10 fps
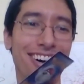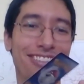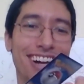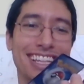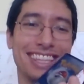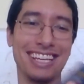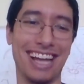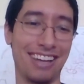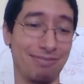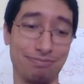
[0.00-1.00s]
All right
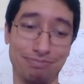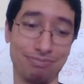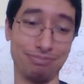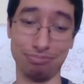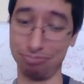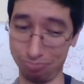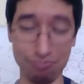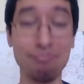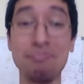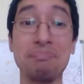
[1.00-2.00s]
then. I
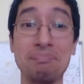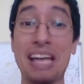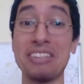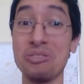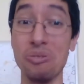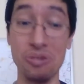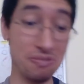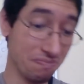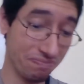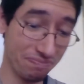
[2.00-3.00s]
that's
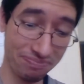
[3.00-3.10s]
cool.